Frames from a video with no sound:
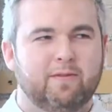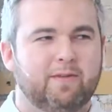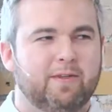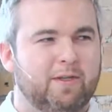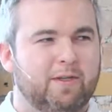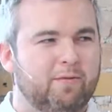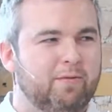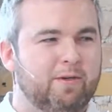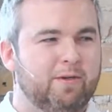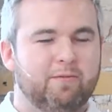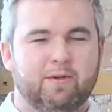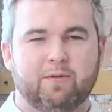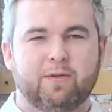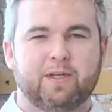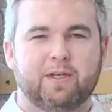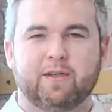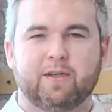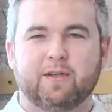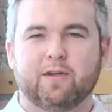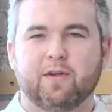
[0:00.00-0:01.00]
Like, why do I
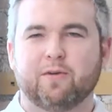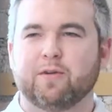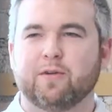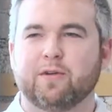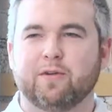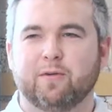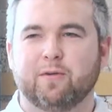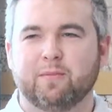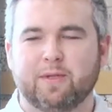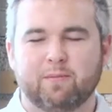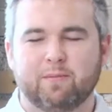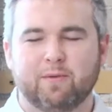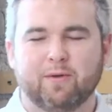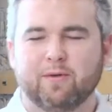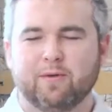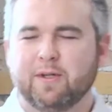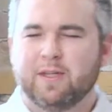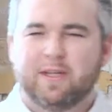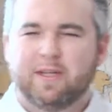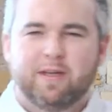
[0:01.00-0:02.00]
need a Coke in Home Depot?
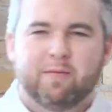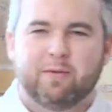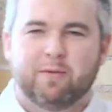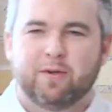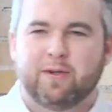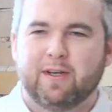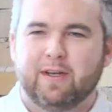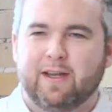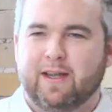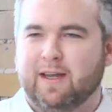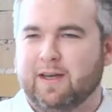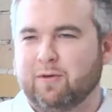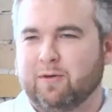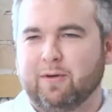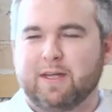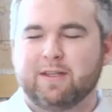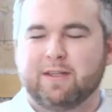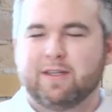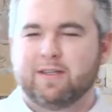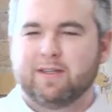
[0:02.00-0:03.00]
But
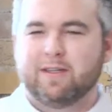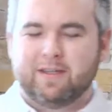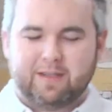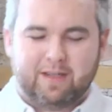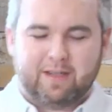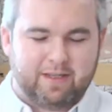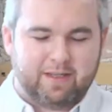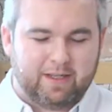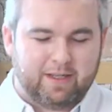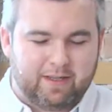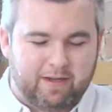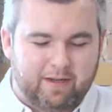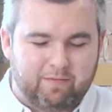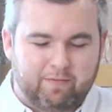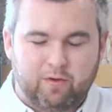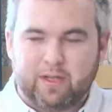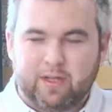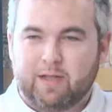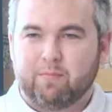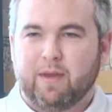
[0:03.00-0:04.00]
anyway, I think they've
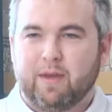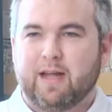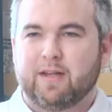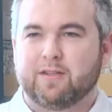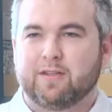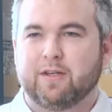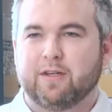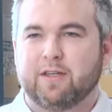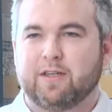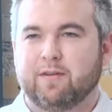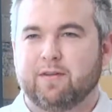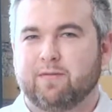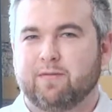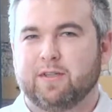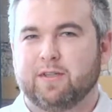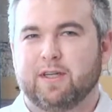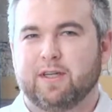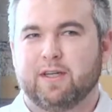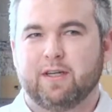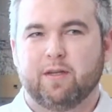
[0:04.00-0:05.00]
really mastered a
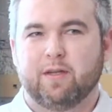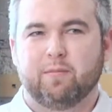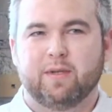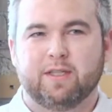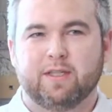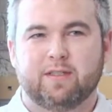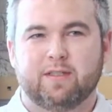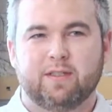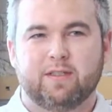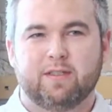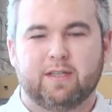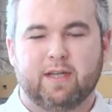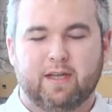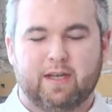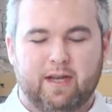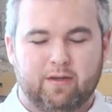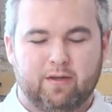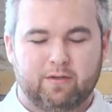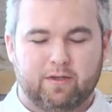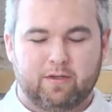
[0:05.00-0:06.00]
different side of the business, and
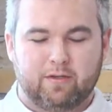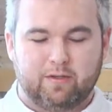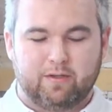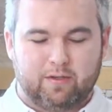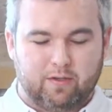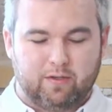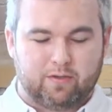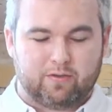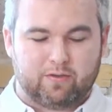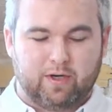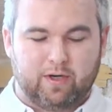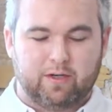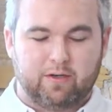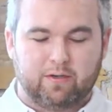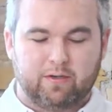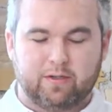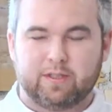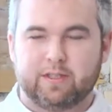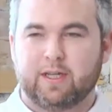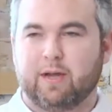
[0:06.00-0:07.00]
now they're trying to
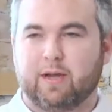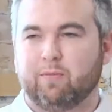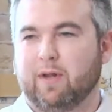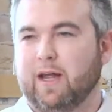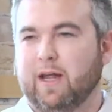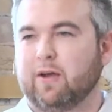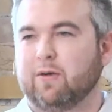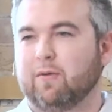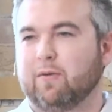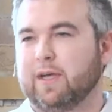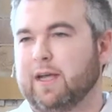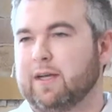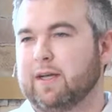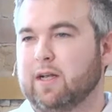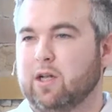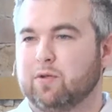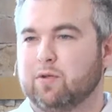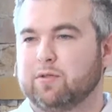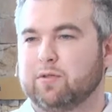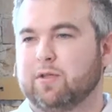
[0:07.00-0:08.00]
understand, well, how do I get
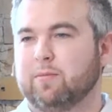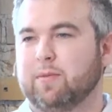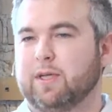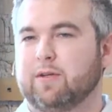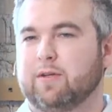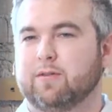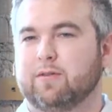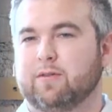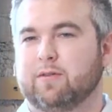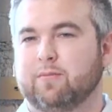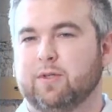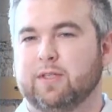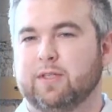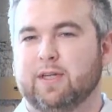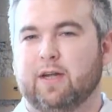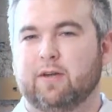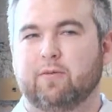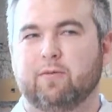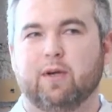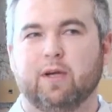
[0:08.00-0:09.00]
closer to my customers?
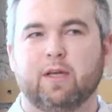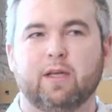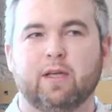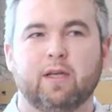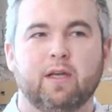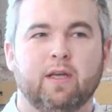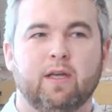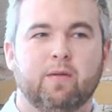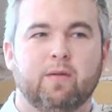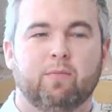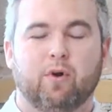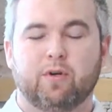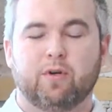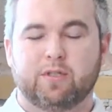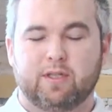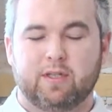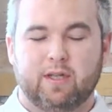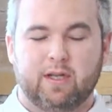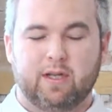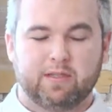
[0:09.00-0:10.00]
How do I
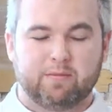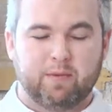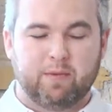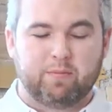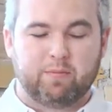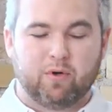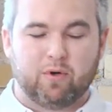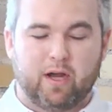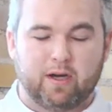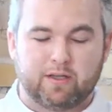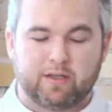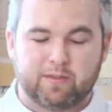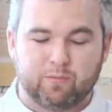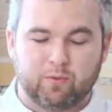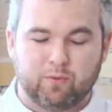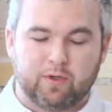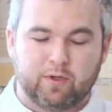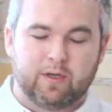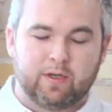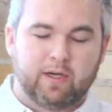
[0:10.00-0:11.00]
personalize my products
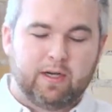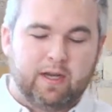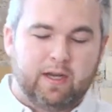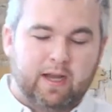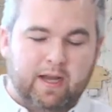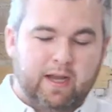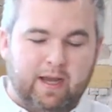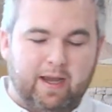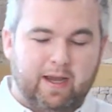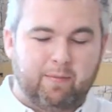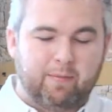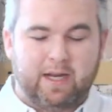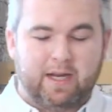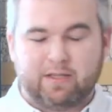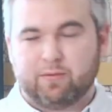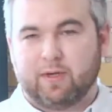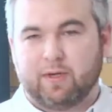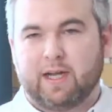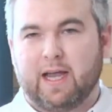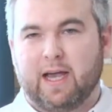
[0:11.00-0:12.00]
more? And
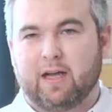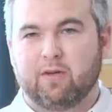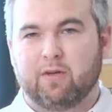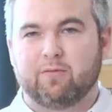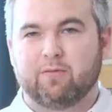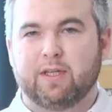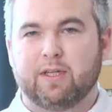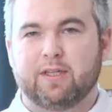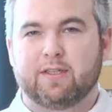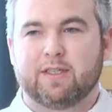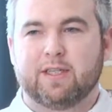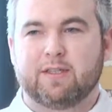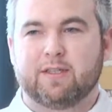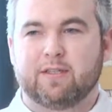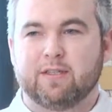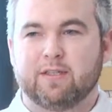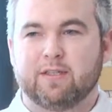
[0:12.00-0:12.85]
that's where Cattle really sits,